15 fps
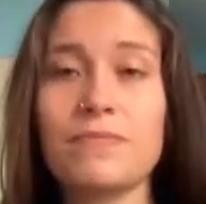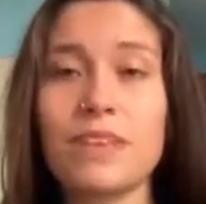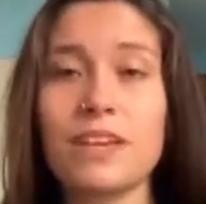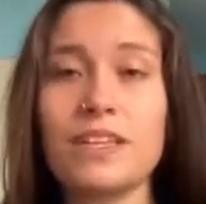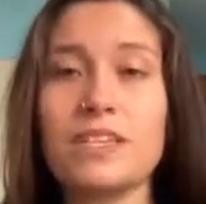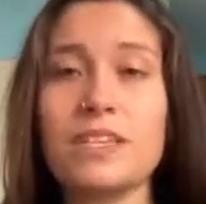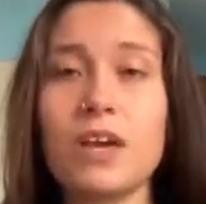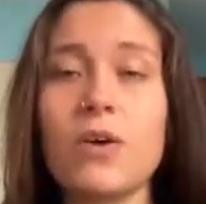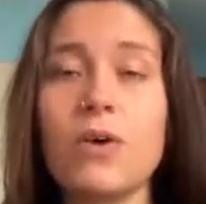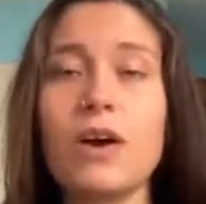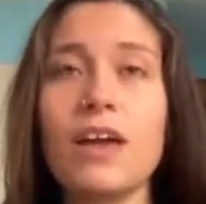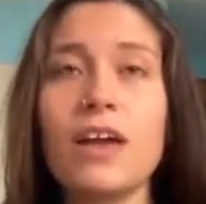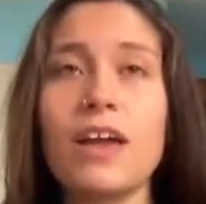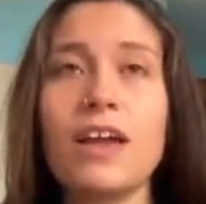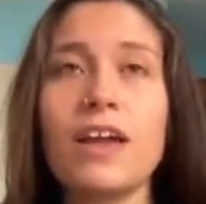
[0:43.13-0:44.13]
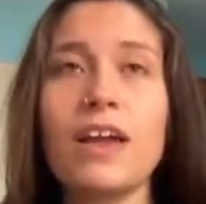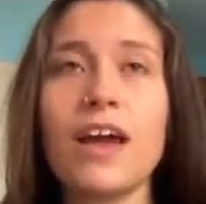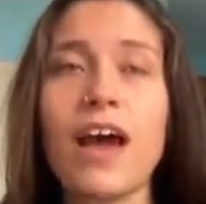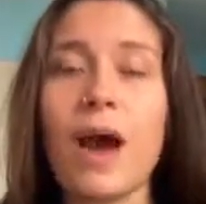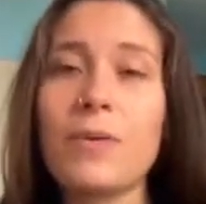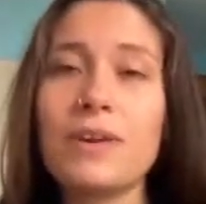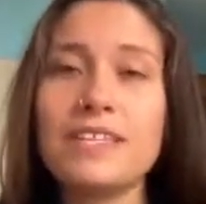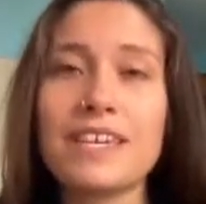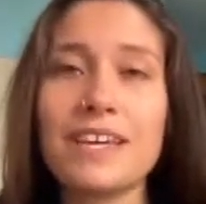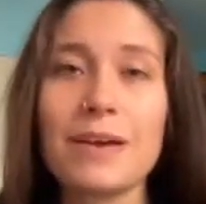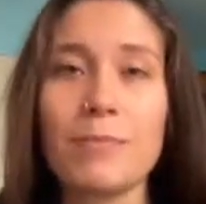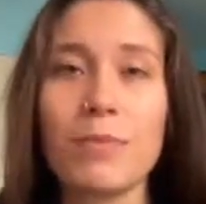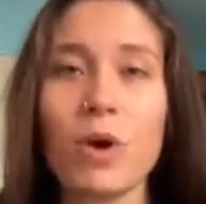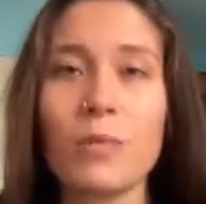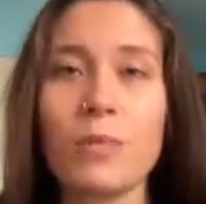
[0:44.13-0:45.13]
And so I want to take a
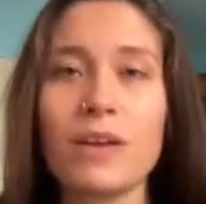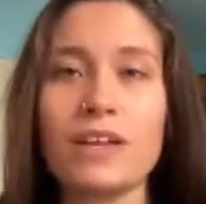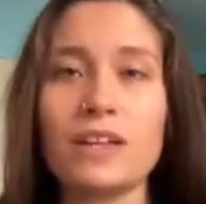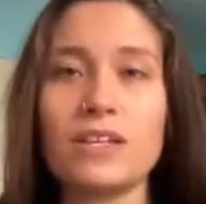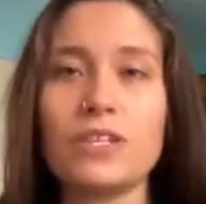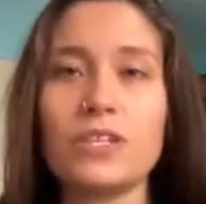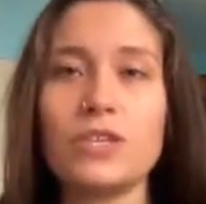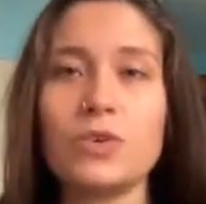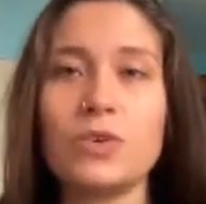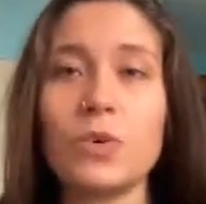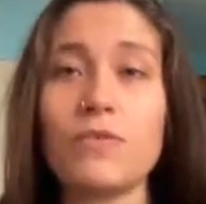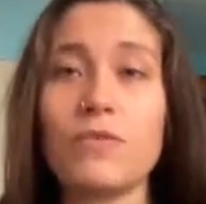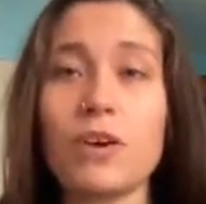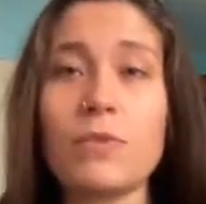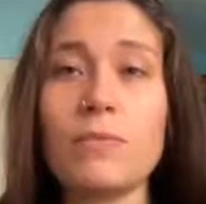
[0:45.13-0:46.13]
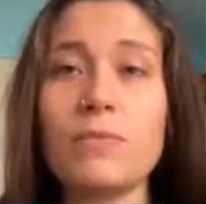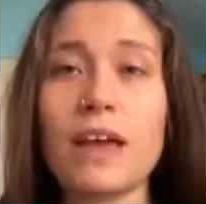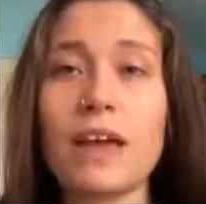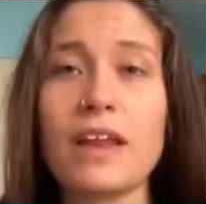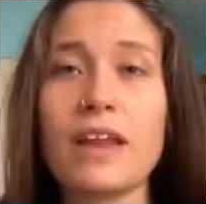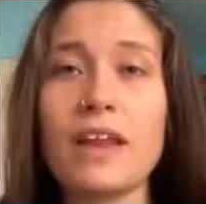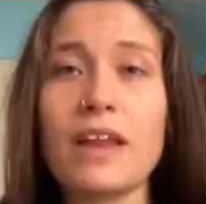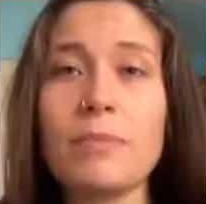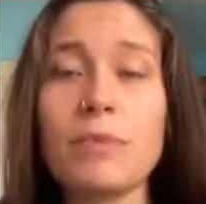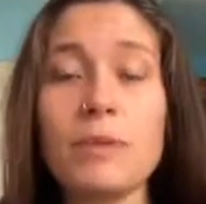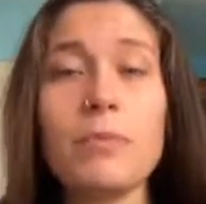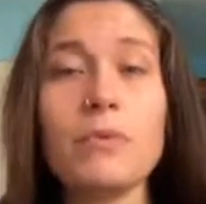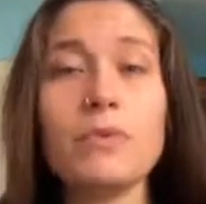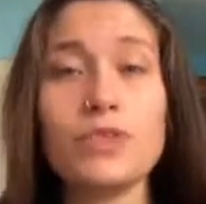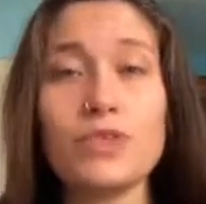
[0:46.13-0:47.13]
moment to affirm that
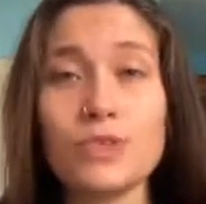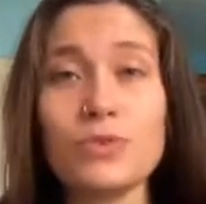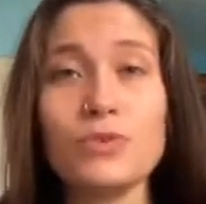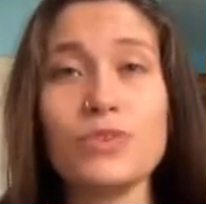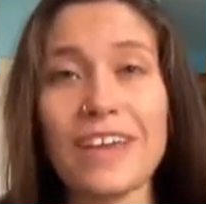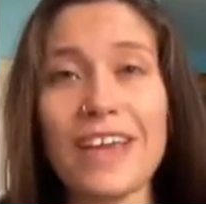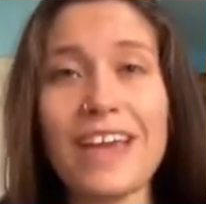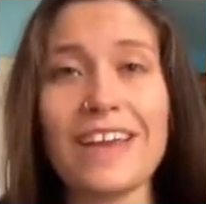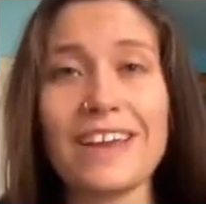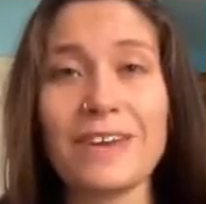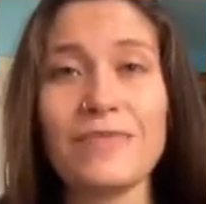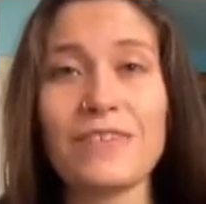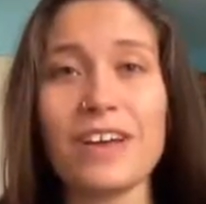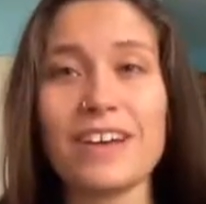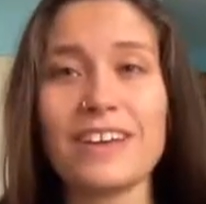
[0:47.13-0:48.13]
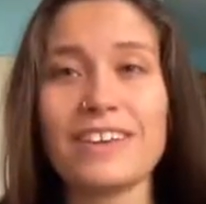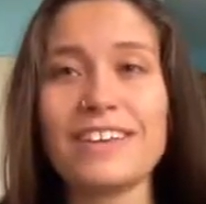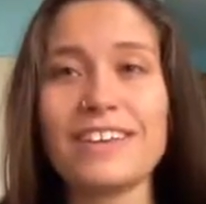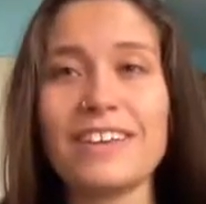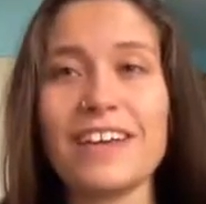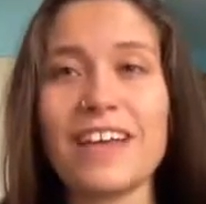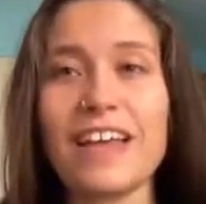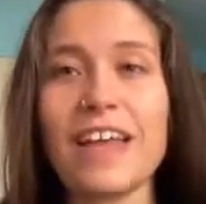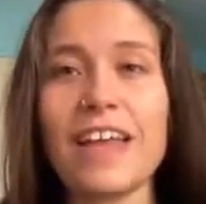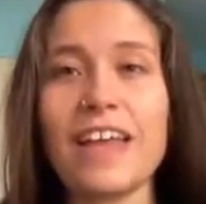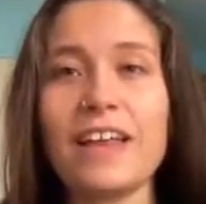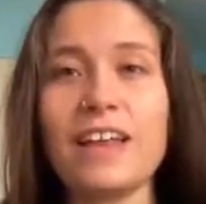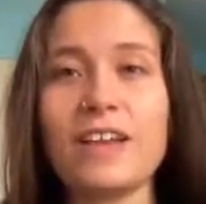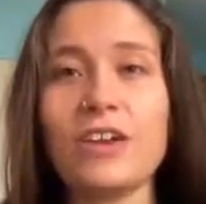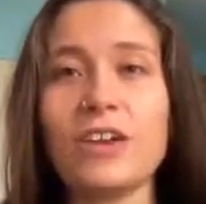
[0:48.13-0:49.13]
people do get in a funk
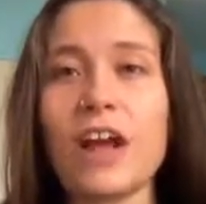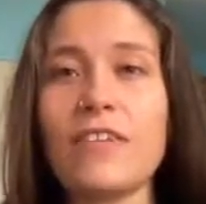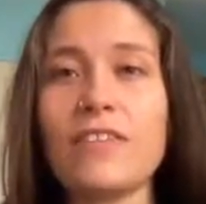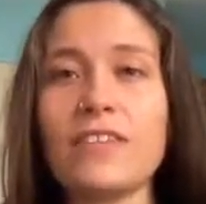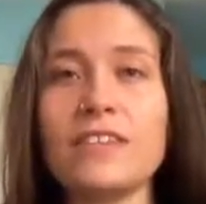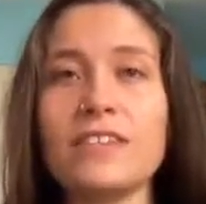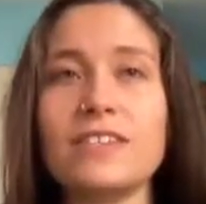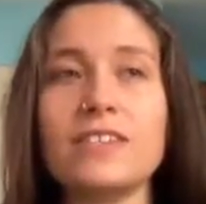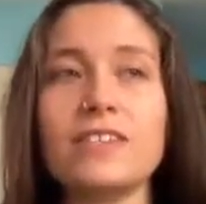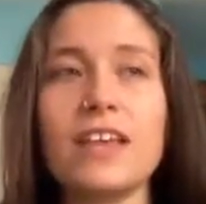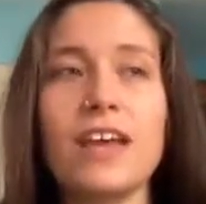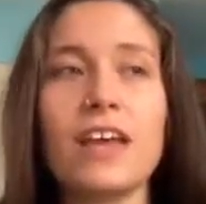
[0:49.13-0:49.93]
and you're not this